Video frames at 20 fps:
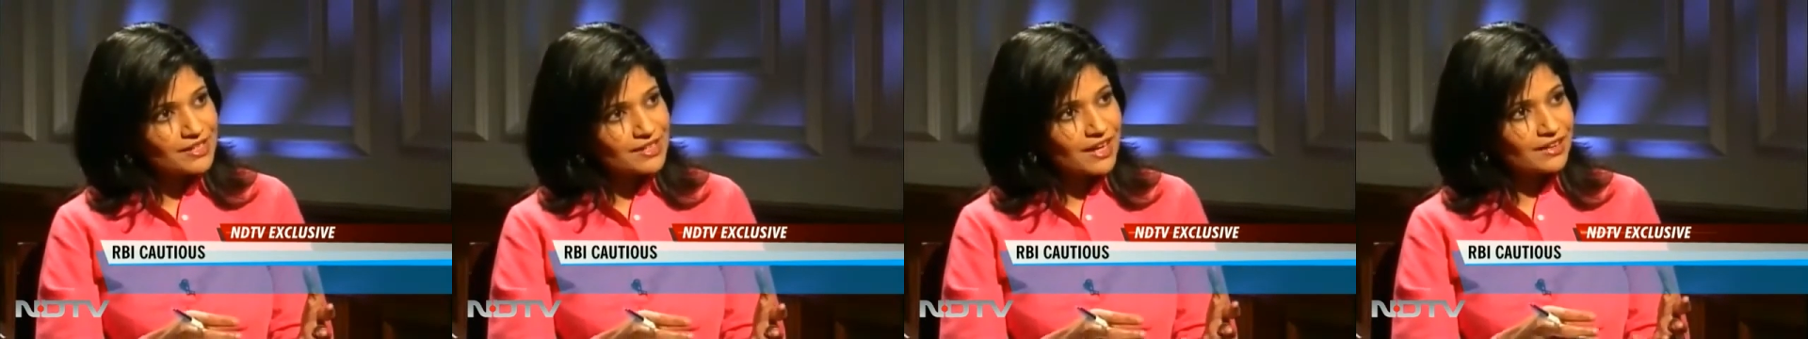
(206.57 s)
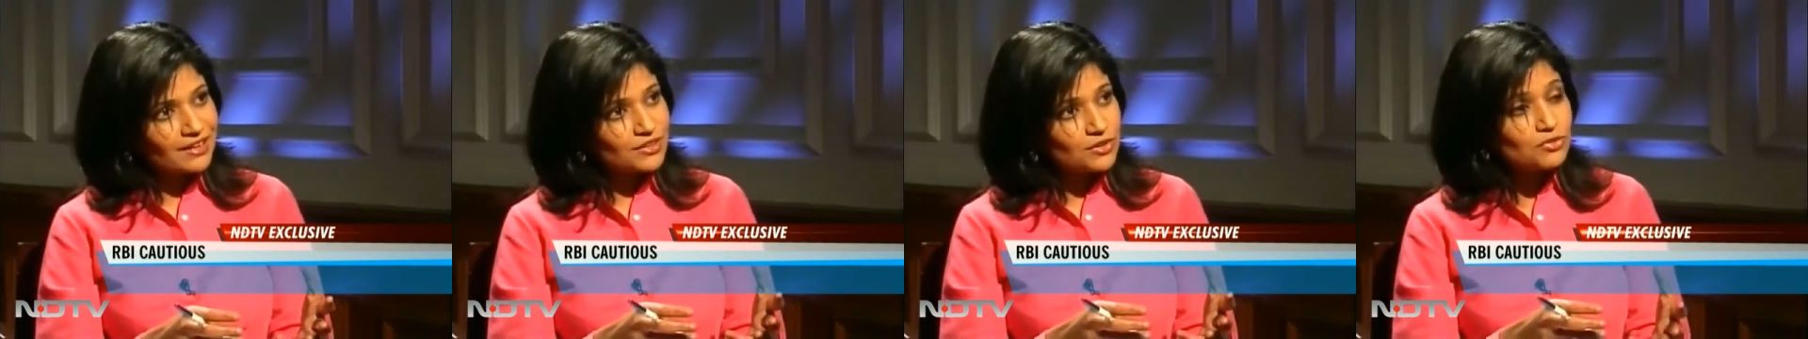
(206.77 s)

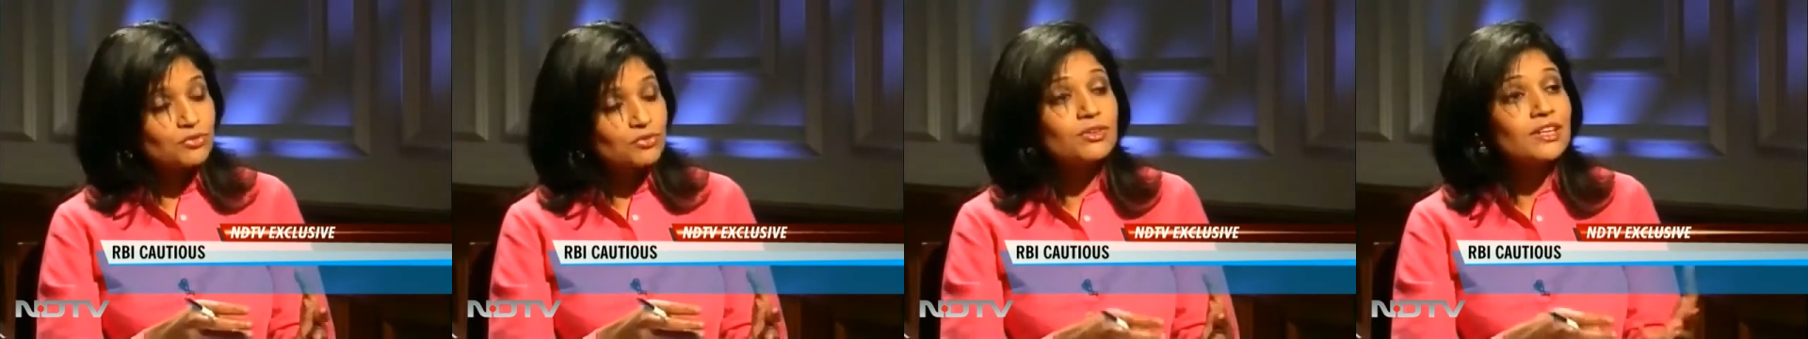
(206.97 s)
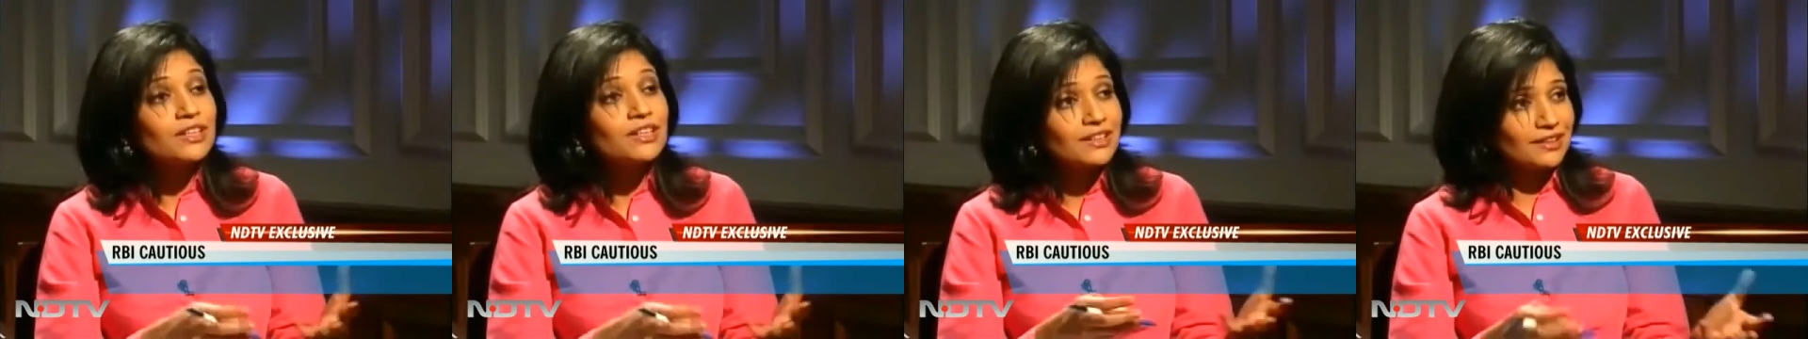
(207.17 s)
And it's
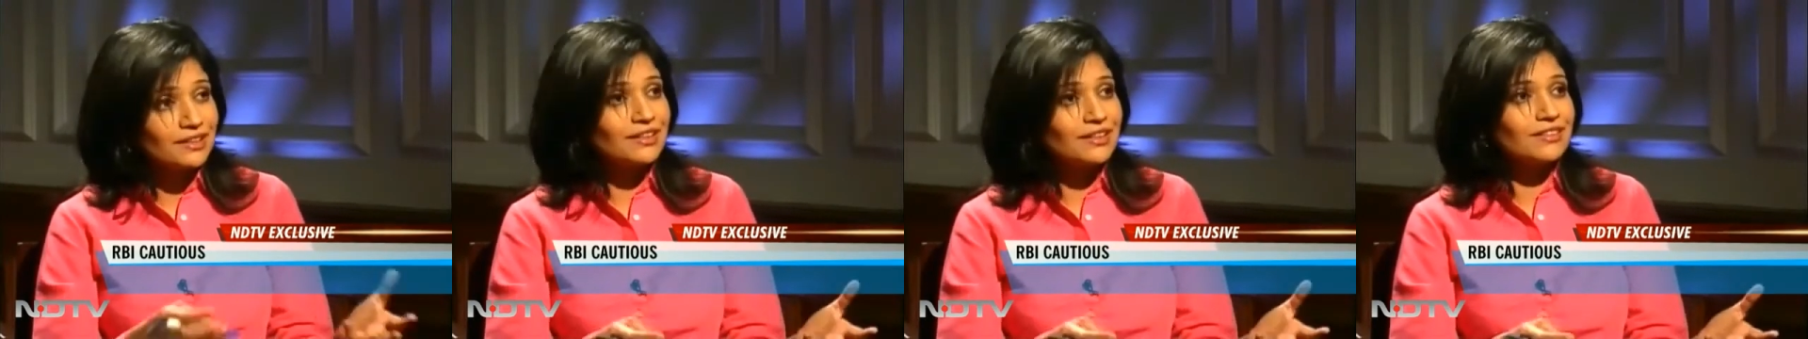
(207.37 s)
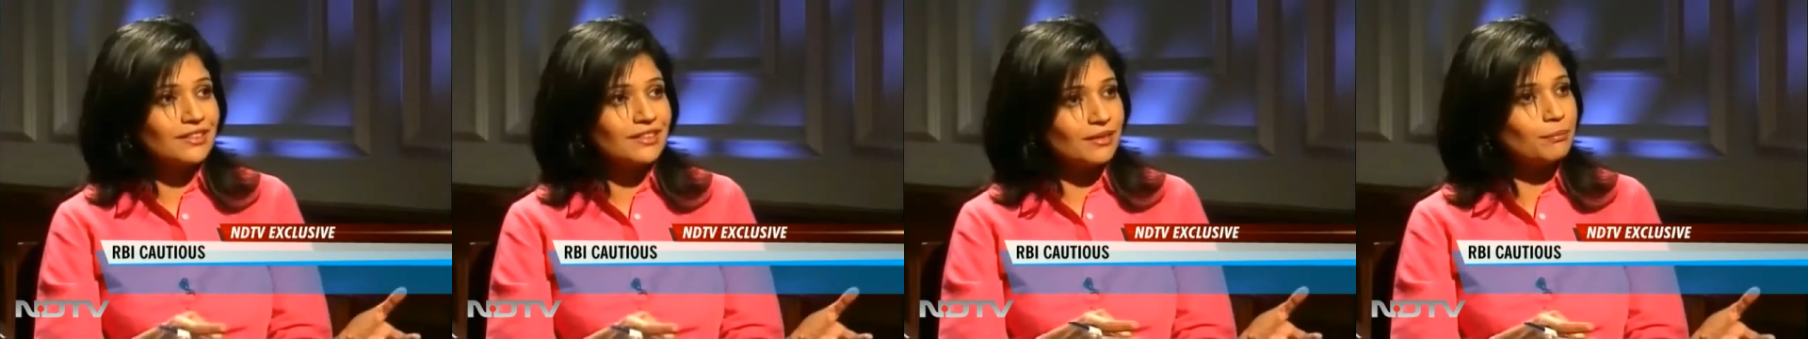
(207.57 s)

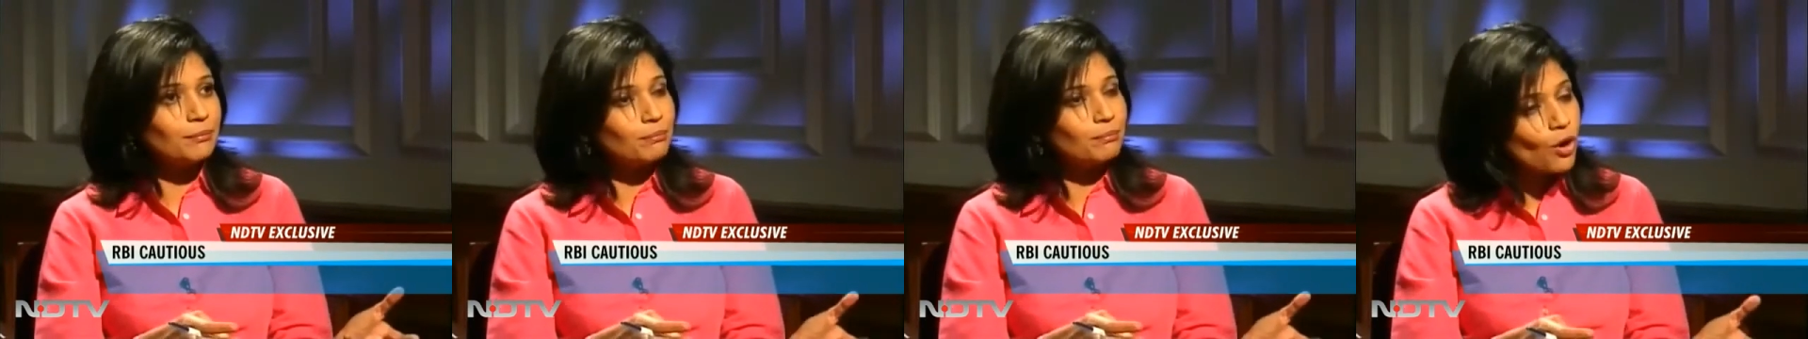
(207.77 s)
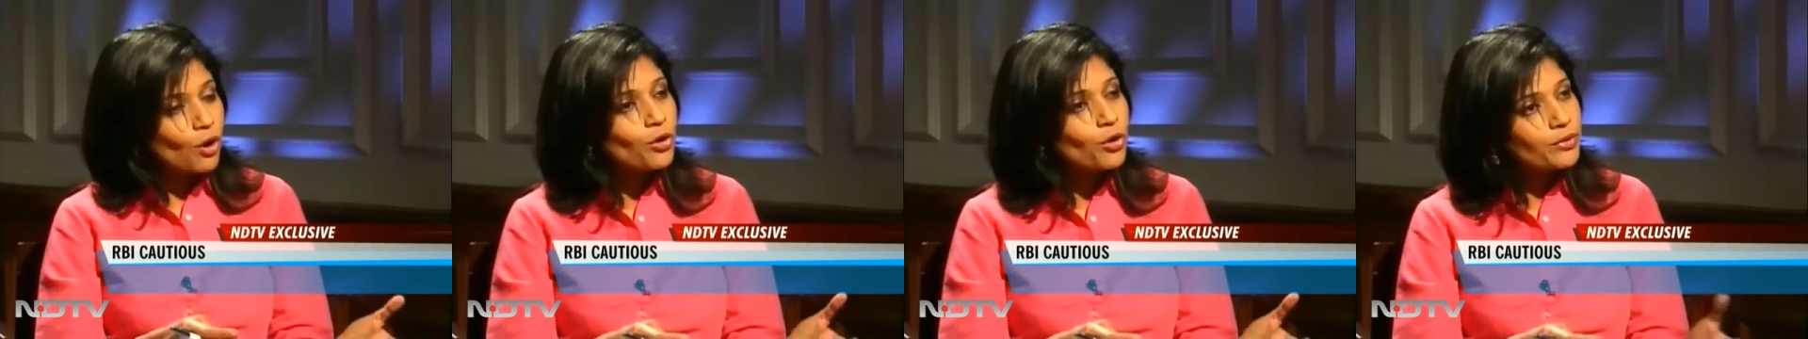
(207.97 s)
really the
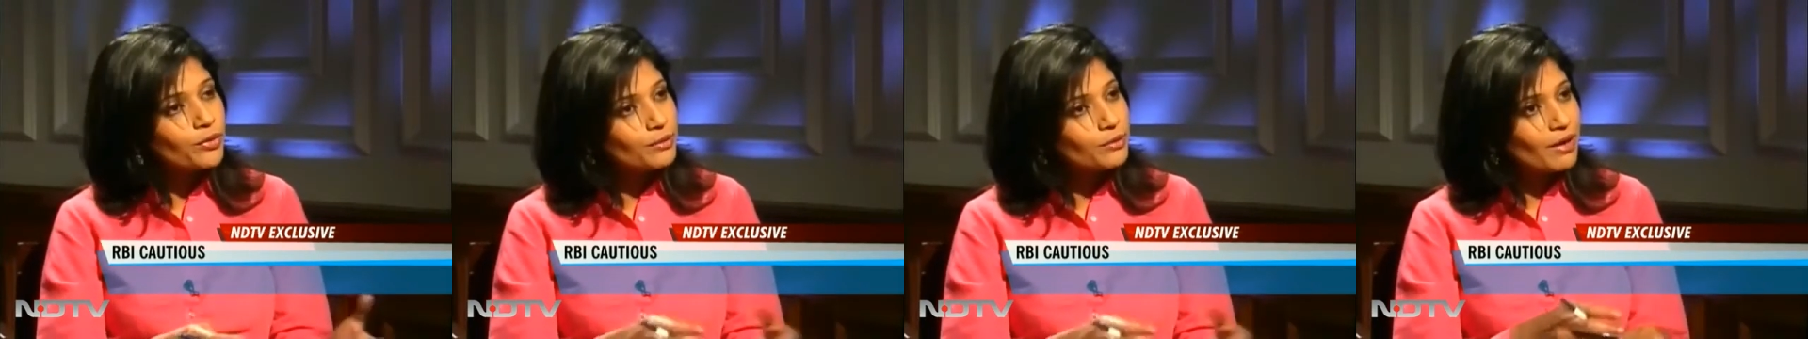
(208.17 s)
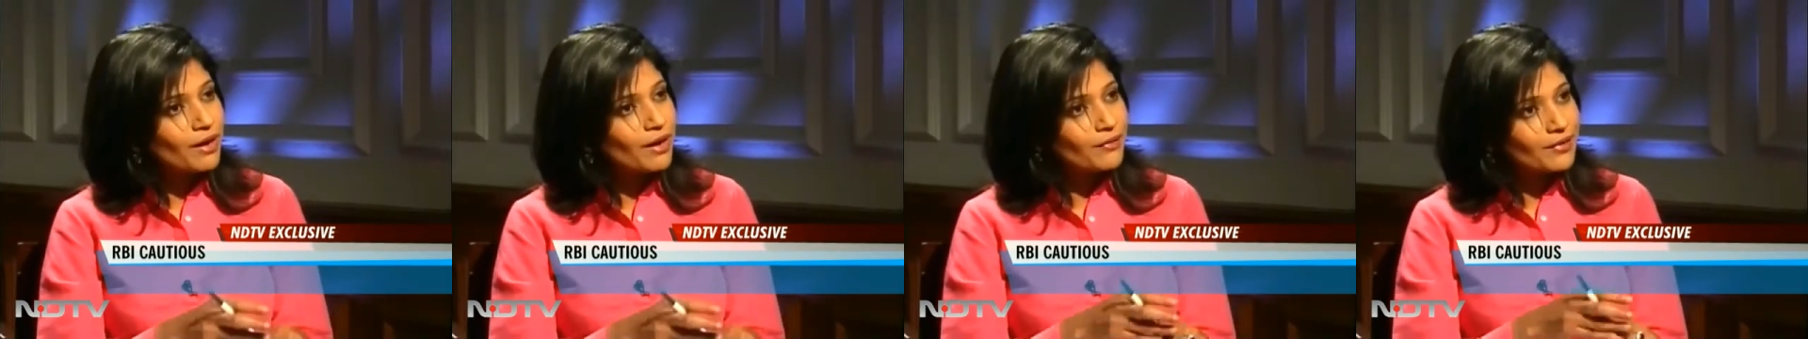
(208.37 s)
borrowing
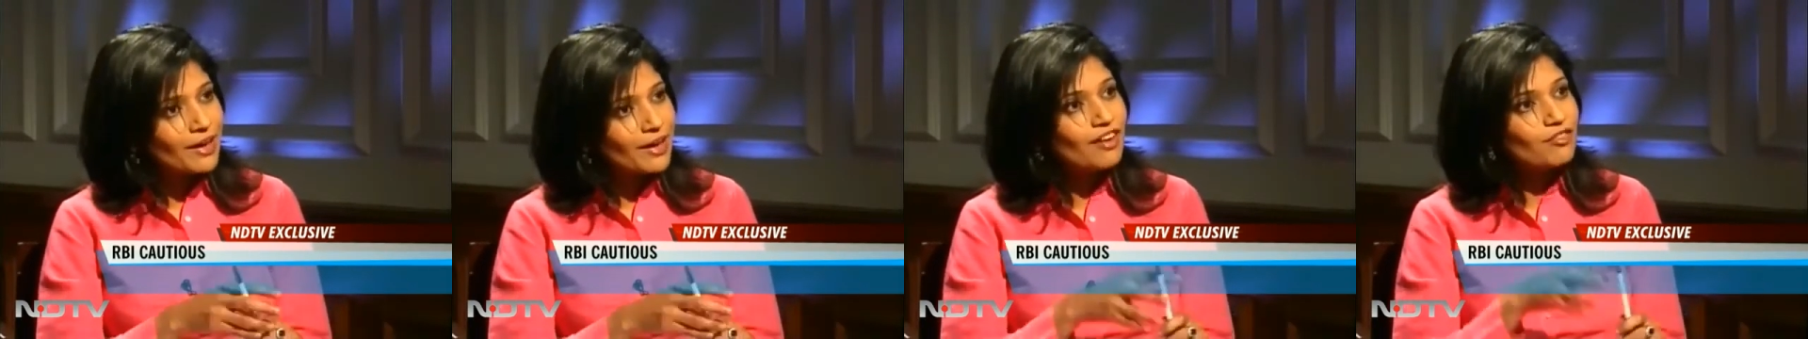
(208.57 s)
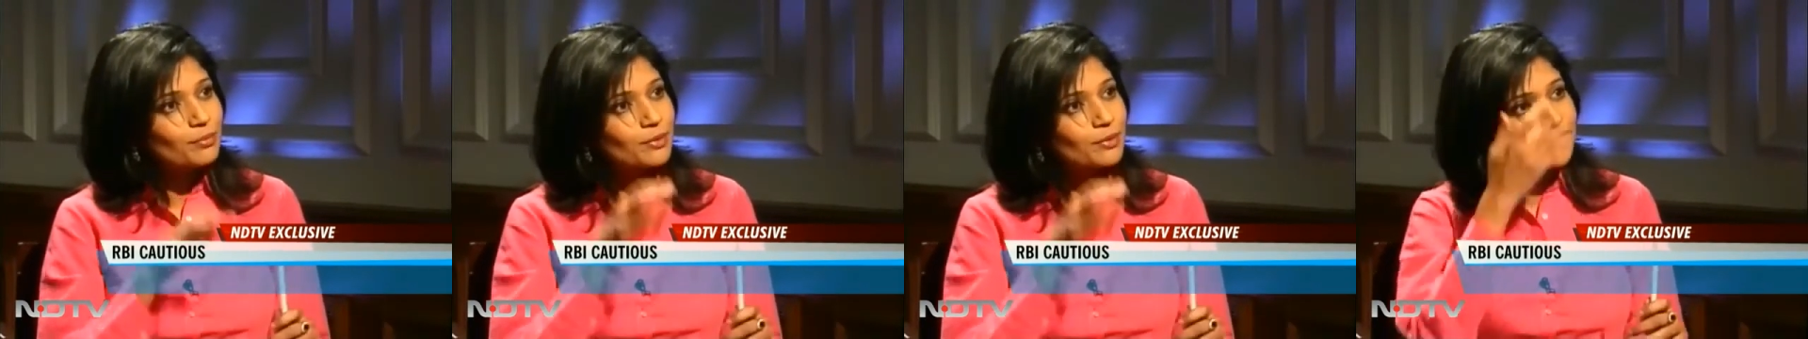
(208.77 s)
by the
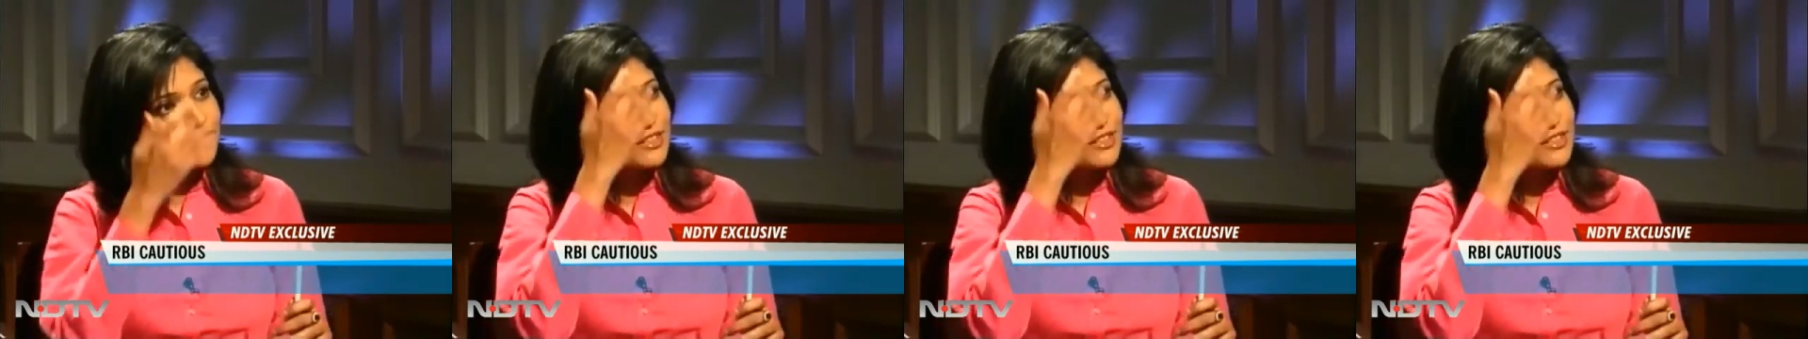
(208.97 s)
government